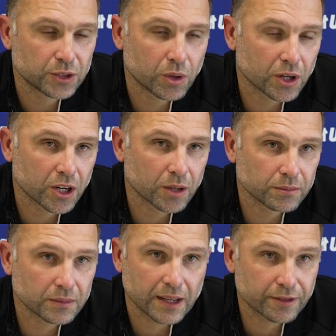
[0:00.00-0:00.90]
work up
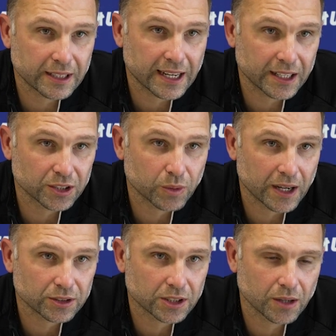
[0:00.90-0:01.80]
every day as
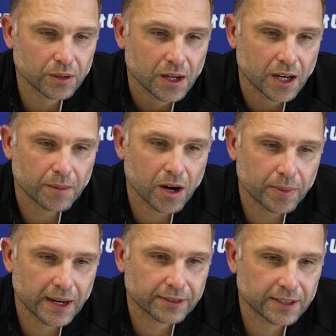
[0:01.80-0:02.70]
well. So I'm
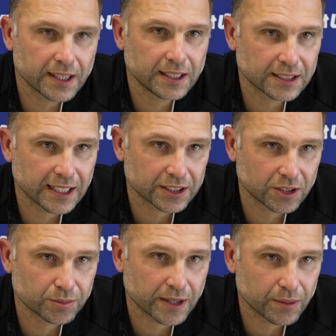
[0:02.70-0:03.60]
hoping after the
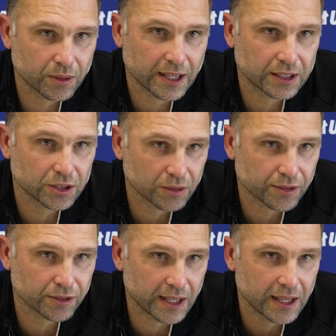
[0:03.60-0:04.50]
international break, we'll get 2 or
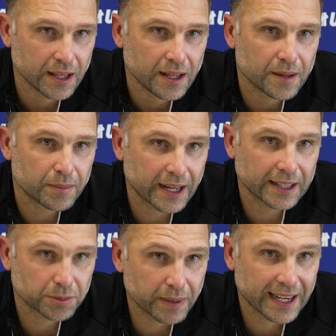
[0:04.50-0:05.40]
3
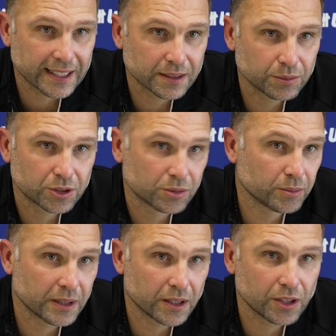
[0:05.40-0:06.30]
players back, which will
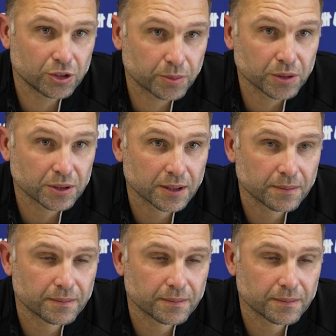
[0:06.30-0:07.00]
be a huge boost.